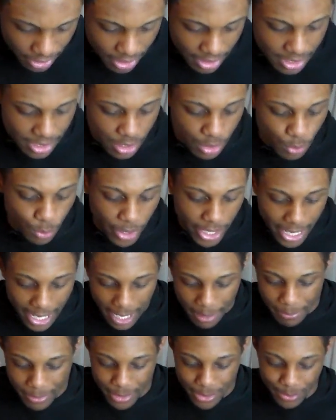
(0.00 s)
This is what
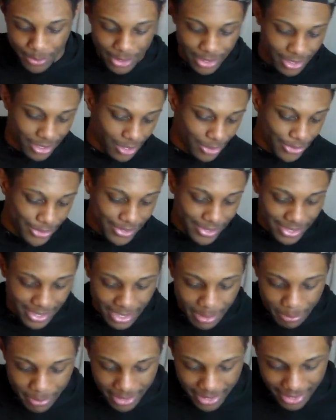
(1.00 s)
happens when you don't
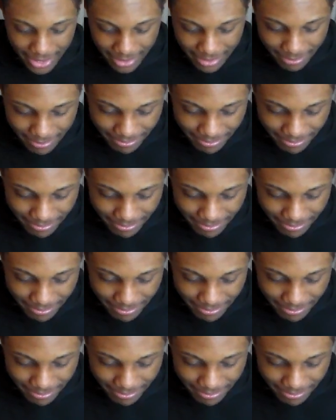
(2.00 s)
sleep in.